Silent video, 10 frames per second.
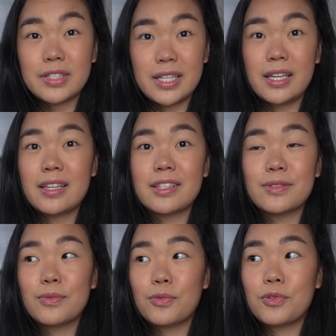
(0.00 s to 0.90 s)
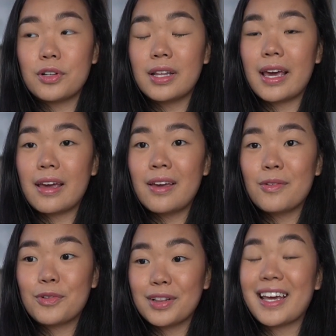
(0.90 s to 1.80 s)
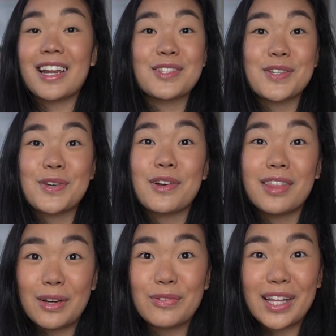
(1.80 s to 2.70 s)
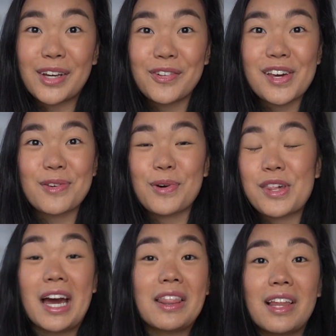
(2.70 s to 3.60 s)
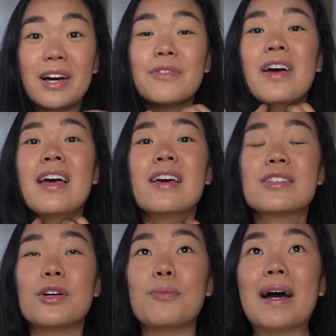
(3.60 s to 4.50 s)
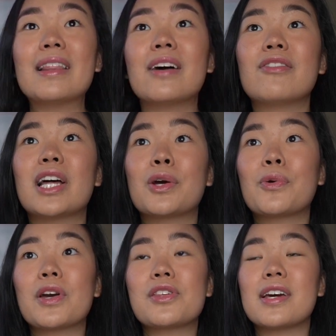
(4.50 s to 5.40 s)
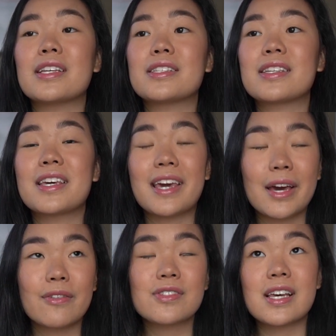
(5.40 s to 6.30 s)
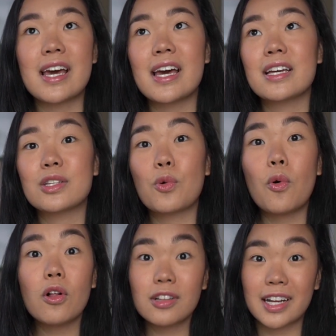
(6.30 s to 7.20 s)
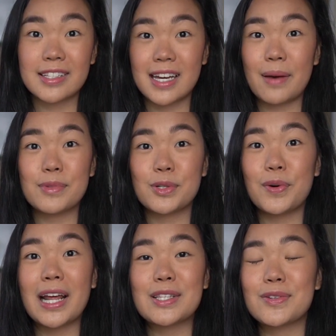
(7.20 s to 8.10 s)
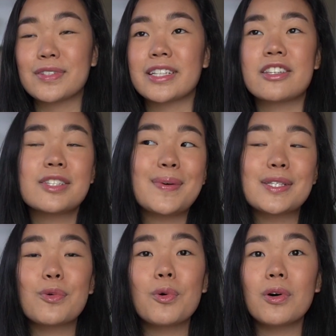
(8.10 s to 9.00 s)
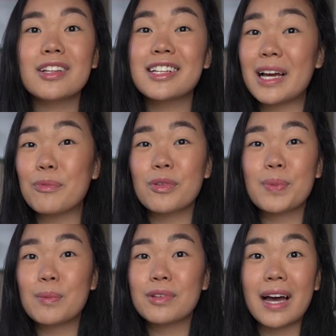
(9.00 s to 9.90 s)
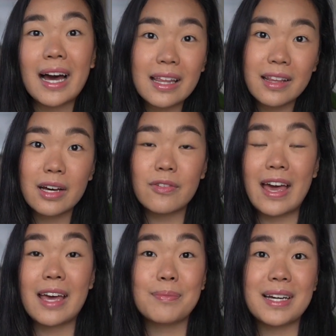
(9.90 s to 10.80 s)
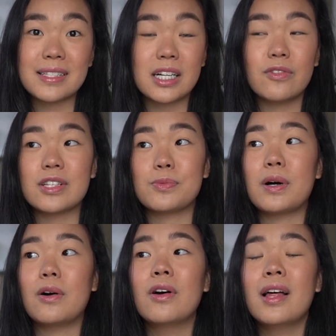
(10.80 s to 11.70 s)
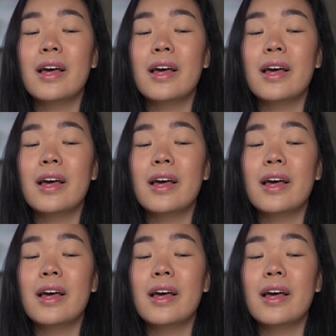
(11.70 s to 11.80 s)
routine is really related to your love language, which I love. So my love language is gifts and quality time. So what I do is I just spend some quality time with people that I love and myself as well.